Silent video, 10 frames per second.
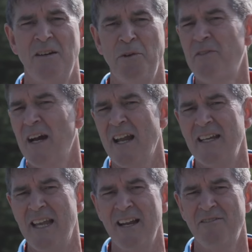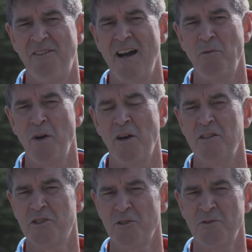We've got to identify where
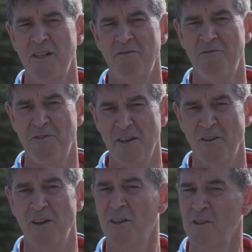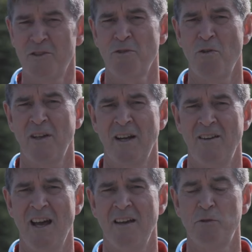uncertainty and fear are controlling our
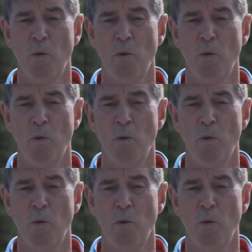lives.